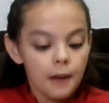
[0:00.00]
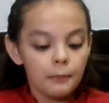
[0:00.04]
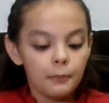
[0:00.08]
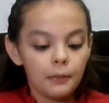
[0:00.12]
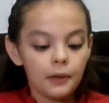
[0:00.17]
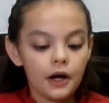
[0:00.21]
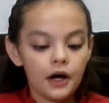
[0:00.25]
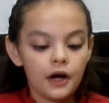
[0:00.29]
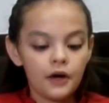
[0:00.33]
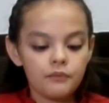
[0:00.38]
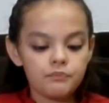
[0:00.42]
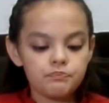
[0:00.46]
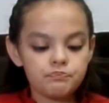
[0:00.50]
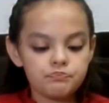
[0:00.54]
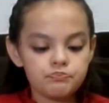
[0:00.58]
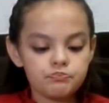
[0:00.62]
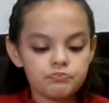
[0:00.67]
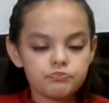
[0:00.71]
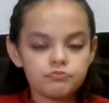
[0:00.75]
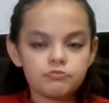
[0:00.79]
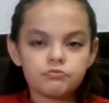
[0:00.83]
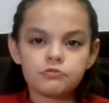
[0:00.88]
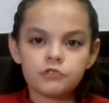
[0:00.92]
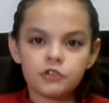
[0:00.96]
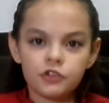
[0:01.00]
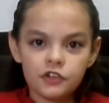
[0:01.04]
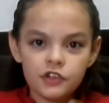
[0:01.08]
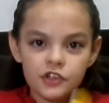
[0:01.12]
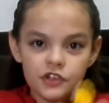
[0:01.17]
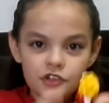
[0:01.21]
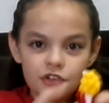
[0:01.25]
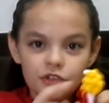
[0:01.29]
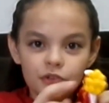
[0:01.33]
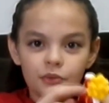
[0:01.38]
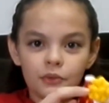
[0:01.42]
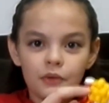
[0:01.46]
But the
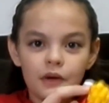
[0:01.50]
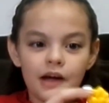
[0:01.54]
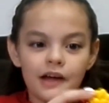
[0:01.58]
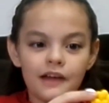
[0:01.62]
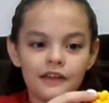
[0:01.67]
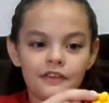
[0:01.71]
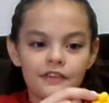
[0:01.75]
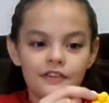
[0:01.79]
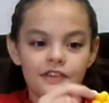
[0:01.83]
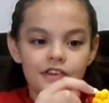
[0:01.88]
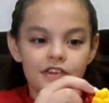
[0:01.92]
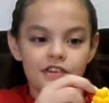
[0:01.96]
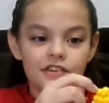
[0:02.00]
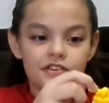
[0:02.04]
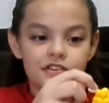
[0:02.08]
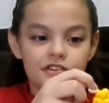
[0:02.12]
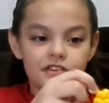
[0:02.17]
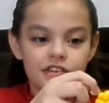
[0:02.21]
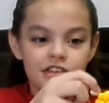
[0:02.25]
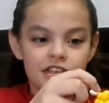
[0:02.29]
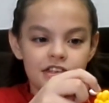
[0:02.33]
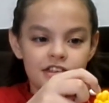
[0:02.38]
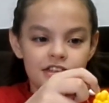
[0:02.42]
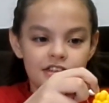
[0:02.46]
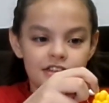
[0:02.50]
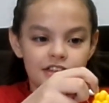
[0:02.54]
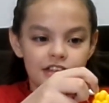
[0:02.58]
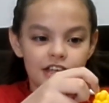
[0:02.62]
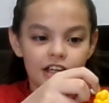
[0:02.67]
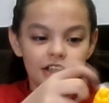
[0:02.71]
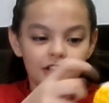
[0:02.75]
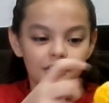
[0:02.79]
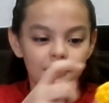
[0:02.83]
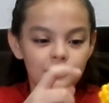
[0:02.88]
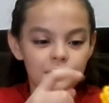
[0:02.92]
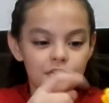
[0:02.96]
reason why this is
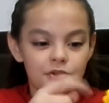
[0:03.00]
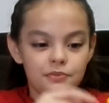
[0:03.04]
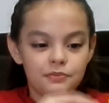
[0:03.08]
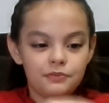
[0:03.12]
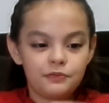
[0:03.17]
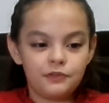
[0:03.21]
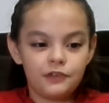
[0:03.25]
yellow is